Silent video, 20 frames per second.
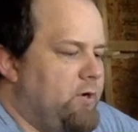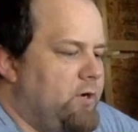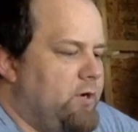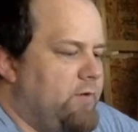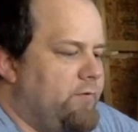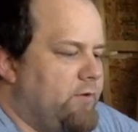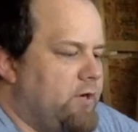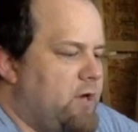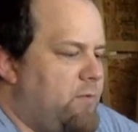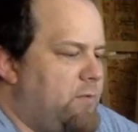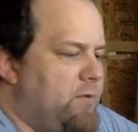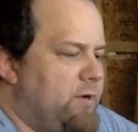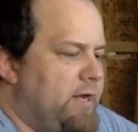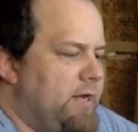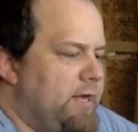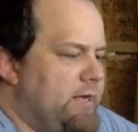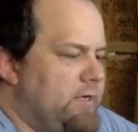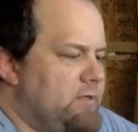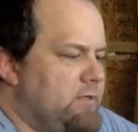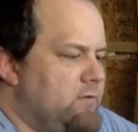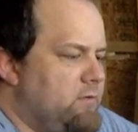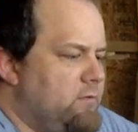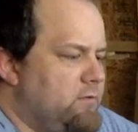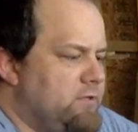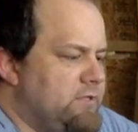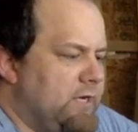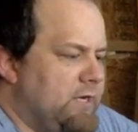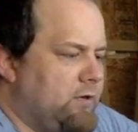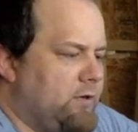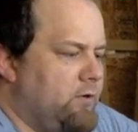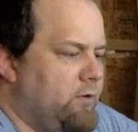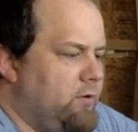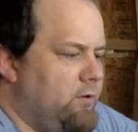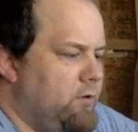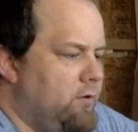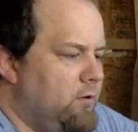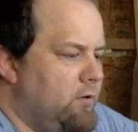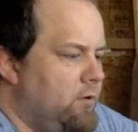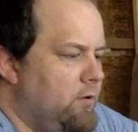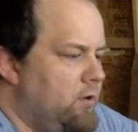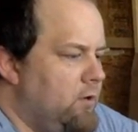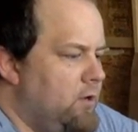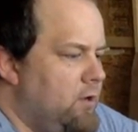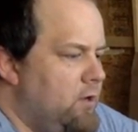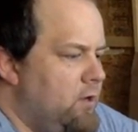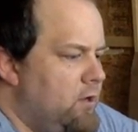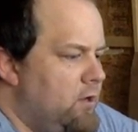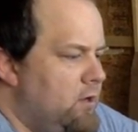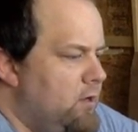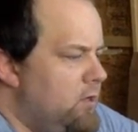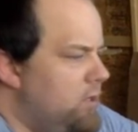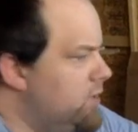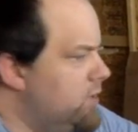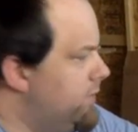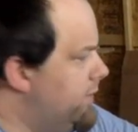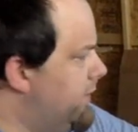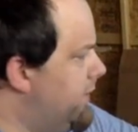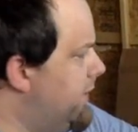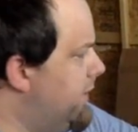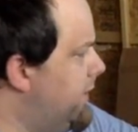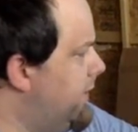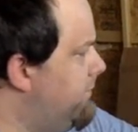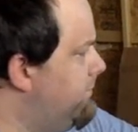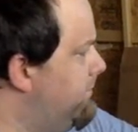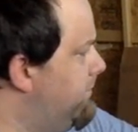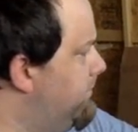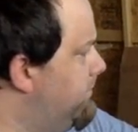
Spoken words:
of a couple days, stickered. Then